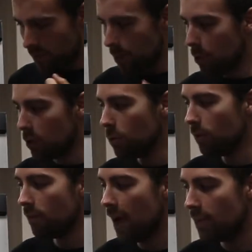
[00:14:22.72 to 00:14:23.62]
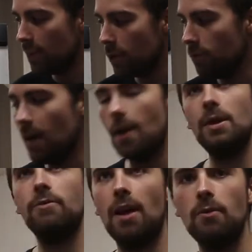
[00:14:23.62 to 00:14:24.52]
But you will find that you very,
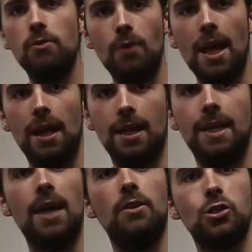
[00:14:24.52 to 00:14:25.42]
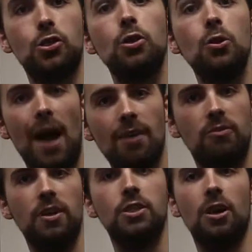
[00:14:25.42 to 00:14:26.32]
very rarely get the true
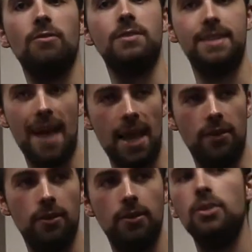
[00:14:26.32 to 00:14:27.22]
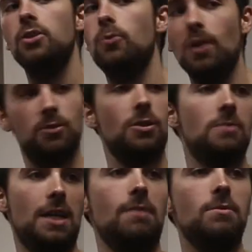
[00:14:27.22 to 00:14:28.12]
average of 10. You will
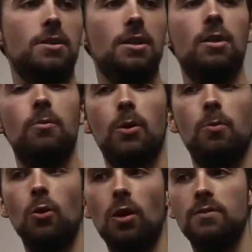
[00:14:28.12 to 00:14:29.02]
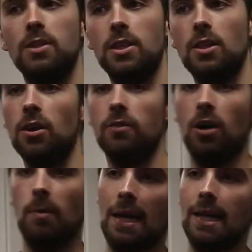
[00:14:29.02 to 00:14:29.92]
sometimes, but more often than not, you've got a bad